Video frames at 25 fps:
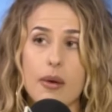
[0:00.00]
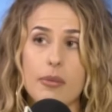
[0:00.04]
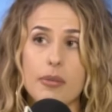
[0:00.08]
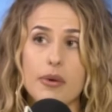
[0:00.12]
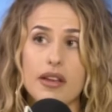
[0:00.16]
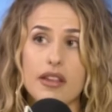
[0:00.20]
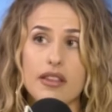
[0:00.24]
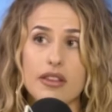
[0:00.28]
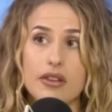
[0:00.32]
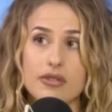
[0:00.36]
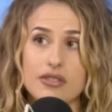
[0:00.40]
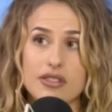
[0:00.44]

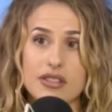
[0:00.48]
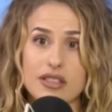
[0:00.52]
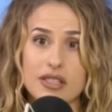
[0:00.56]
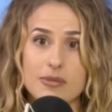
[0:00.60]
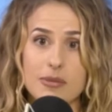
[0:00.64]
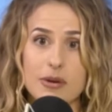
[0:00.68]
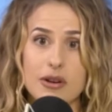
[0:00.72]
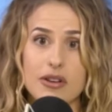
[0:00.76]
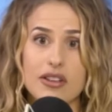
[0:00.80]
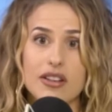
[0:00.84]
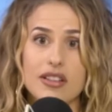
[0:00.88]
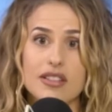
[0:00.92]
up in those
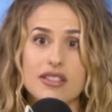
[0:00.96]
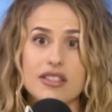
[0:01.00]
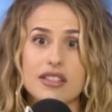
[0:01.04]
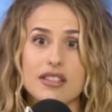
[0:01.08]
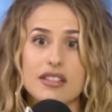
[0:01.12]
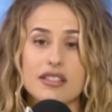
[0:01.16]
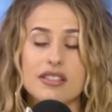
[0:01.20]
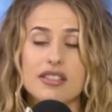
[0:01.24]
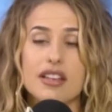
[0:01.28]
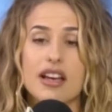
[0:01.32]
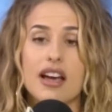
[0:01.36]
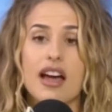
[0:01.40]

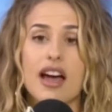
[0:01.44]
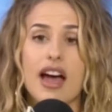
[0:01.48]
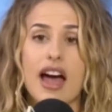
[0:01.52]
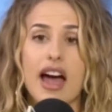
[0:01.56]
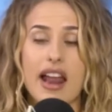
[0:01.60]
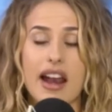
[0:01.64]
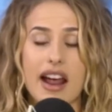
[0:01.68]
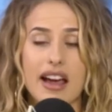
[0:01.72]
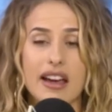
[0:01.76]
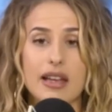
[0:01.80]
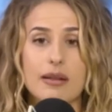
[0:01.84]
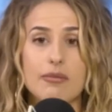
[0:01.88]
experiences.
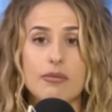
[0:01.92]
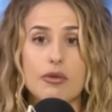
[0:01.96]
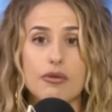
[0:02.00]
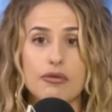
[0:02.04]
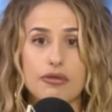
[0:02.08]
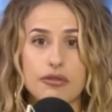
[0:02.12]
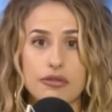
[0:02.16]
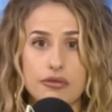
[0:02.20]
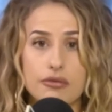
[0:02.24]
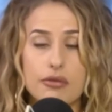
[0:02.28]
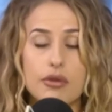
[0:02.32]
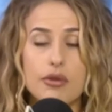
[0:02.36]
And I can
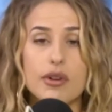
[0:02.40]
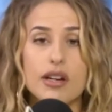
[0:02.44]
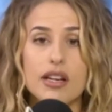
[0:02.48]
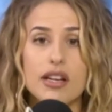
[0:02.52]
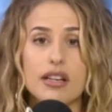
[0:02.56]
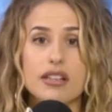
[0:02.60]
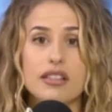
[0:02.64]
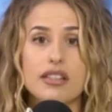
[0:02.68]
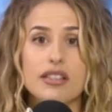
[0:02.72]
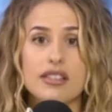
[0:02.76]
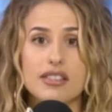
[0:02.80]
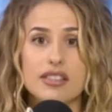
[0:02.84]
move through
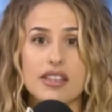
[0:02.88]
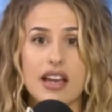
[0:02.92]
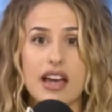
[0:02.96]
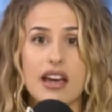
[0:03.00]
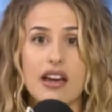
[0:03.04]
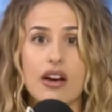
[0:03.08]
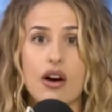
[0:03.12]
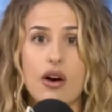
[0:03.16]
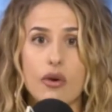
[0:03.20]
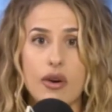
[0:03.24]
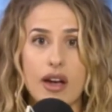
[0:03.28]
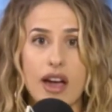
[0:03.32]
it to
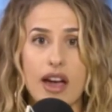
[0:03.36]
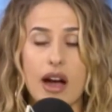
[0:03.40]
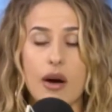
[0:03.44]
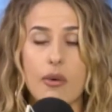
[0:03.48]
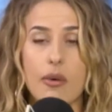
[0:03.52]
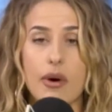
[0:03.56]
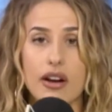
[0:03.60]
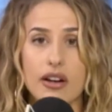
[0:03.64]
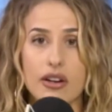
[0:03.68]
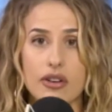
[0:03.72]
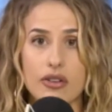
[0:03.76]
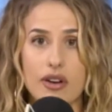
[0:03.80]
say, okay, I
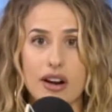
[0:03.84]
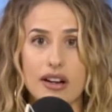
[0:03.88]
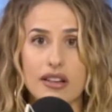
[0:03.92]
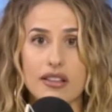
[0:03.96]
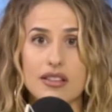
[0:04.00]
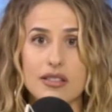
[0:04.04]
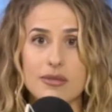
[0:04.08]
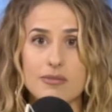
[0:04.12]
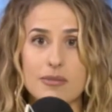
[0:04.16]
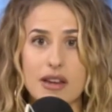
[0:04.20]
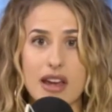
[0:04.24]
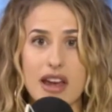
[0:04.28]
want to
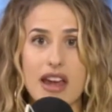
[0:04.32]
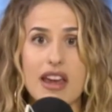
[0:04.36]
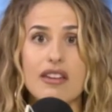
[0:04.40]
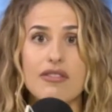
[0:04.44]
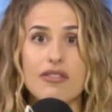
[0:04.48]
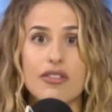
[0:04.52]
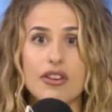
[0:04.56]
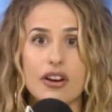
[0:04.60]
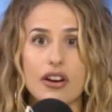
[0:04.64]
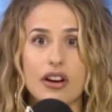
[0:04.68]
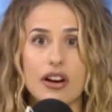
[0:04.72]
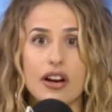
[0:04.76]
correct this
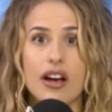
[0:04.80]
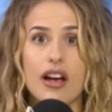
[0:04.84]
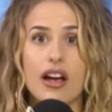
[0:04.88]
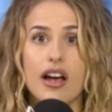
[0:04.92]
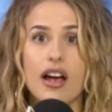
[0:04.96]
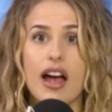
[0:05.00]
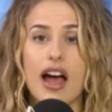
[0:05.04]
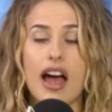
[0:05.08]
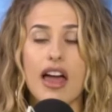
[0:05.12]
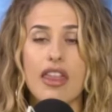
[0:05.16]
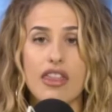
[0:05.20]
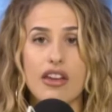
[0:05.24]
behavior.
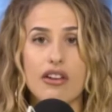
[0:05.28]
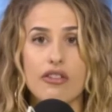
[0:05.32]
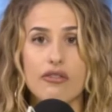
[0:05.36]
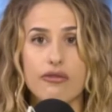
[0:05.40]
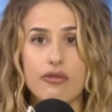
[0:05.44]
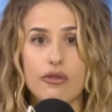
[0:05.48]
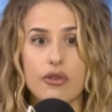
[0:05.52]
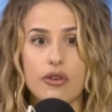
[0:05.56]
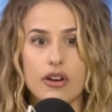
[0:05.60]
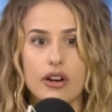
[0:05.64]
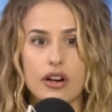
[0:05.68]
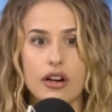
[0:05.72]
And
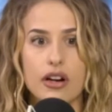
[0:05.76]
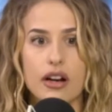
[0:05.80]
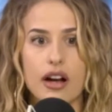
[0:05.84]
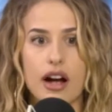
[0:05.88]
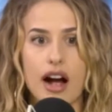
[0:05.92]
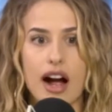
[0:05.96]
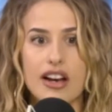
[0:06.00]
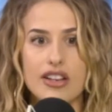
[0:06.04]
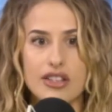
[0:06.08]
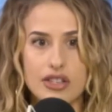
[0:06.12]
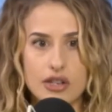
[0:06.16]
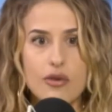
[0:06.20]
therefore
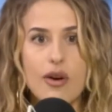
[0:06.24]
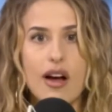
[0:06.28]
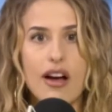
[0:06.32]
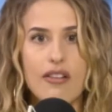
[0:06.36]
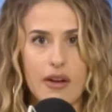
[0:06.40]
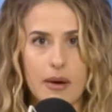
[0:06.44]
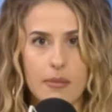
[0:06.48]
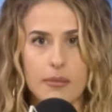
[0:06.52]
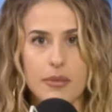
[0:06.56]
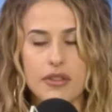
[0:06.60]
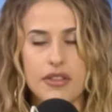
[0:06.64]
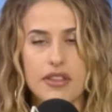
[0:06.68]
I do
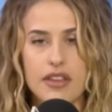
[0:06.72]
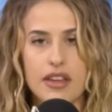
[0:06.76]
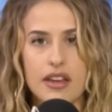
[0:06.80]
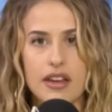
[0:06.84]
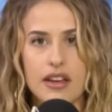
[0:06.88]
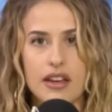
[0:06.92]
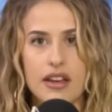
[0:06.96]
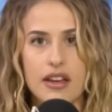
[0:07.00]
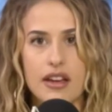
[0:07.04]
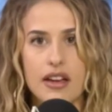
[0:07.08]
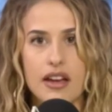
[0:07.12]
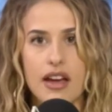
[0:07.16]
have
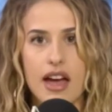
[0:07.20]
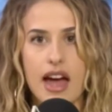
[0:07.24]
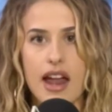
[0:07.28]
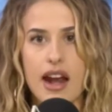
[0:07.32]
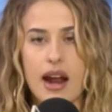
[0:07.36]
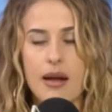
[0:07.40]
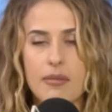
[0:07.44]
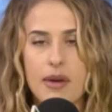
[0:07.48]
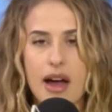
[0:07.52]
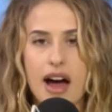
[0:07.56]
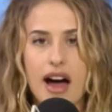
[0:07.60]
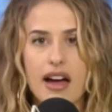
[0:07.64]
empathy.
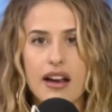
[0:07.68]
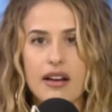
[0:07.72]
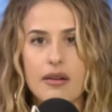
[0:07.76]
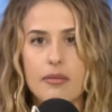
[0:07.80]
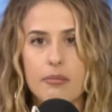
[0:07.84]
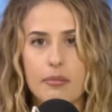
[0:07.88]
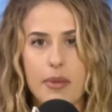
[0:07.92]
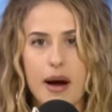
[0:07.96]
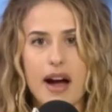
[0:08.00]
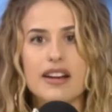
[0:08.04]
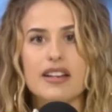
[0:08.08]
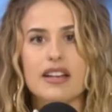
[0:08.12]
And I'm not,
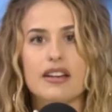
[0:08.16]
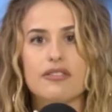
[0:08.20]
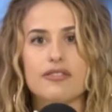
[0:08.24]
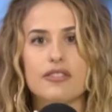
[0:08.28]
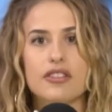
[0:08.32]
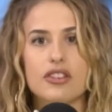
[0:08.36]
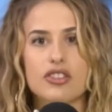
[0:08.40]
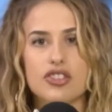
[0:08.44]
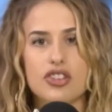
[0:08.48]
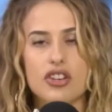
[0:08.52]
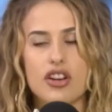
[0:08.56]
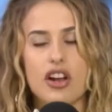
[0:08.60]
by
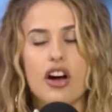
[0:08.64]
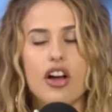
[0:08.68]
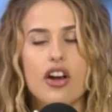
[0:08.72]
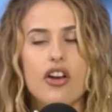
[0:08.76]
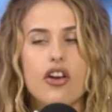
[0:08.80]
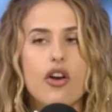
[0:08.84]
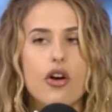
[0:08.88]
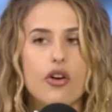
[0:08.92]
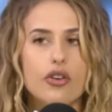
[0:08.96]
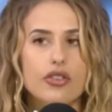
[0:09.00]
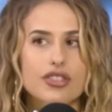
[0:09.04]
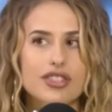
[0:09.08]
definition, a
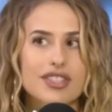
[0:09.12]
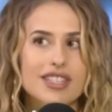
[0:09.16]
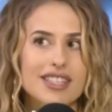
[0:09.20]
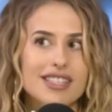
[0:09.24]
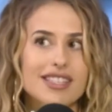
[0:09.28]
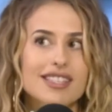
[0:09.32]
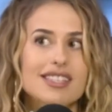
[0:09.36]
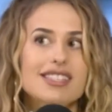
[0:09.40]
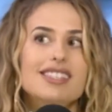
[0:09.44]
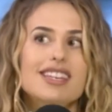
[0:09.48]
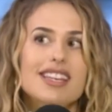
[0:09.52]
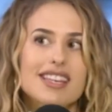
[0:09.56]

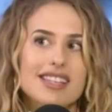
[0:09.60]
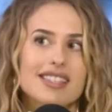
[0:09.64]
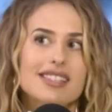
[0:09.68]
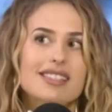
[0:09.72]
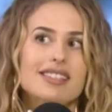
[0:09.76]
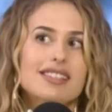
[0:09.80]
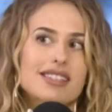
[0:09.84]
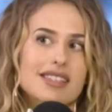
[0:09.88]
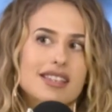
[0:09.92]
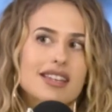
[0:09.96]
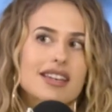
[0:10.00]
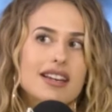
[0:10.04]

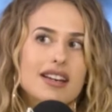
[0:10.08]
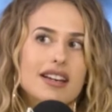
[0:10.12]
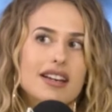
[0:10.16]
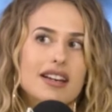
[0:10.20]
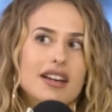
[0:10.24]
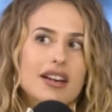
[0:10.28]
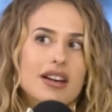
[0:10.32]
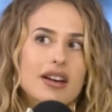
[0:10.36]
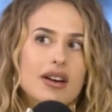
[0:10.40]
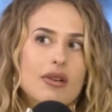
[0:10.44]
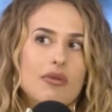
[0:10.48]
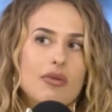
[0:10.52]
narcissist,
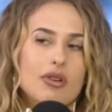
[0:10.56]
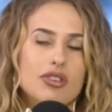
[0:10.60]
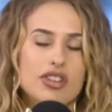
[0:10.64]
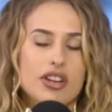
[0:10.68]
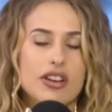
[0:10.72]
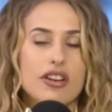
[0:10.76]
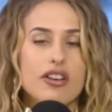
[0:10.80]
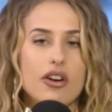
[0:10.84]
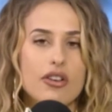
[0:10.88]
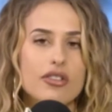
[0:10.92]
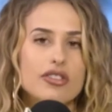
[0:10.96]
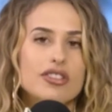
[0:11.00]
which
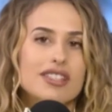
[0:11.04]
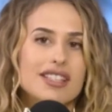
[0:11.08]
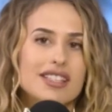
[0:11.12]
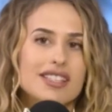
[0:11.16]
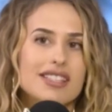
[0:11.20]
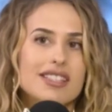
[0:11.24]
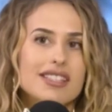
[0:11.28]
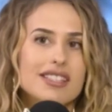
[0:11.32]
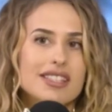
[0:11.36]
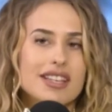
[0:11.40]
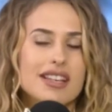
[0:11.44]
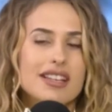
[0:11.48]
a
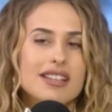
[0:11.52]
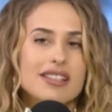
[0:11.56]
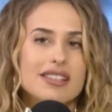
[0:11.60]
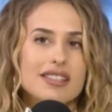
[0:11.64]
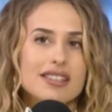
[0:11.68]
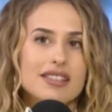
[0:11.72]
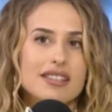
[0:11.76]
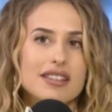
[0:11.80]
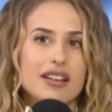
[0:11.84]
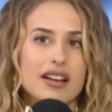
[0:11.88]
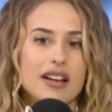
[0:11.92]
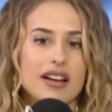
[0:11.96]

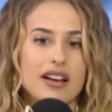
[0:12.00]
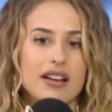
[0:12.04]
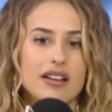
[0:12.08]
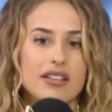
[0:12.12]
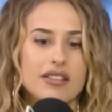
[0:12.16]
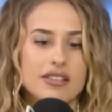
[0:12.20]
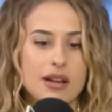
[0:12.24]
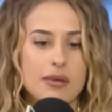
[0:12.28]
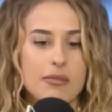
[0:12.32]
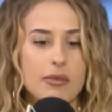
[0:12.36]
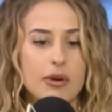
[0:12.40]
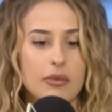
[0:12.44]
narcissist,
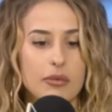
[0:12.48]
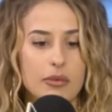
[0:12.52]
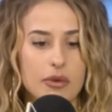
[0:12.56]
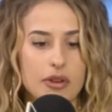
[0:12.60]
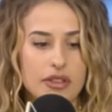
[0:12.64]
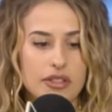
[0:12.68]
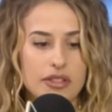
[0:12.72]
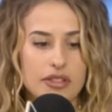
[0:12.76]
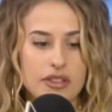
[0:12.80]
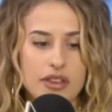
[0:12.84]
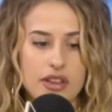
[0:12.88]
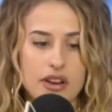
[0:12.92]
someone
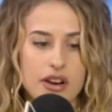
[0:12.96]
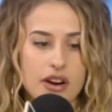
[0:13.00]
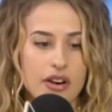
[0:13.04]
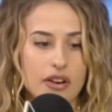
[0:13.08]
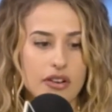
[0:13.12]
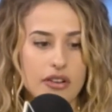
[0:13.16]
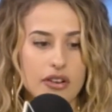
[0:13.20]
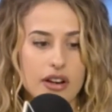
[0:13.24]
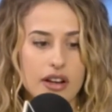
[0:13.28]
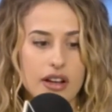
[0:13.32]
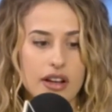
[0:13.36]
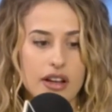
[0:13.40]
with, you
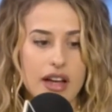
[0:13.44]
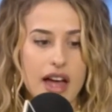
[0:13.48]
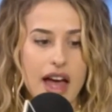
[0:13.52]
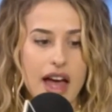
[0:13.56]
know,